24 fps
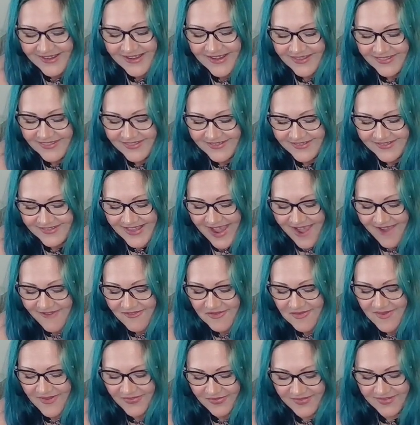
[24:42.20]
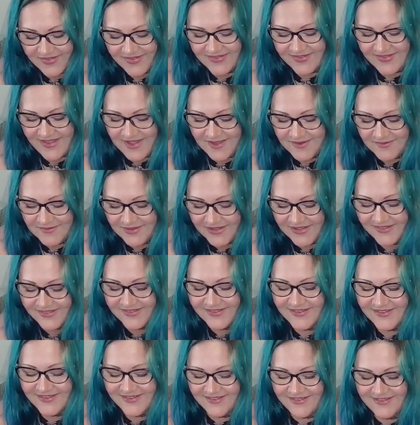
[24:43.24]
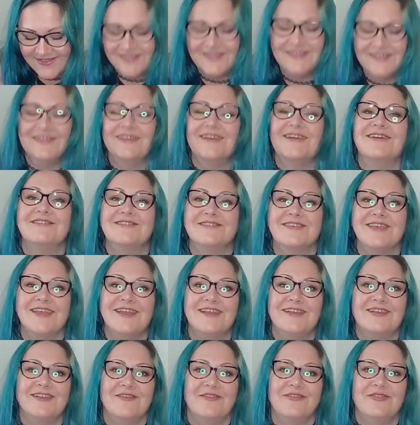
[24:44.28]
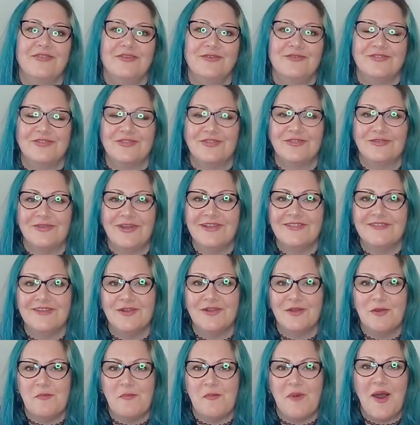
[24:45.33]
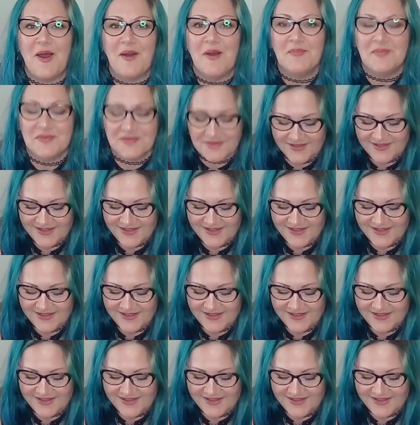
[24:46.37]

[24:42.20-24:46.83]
these have about the same consistency as like those threads on a mop.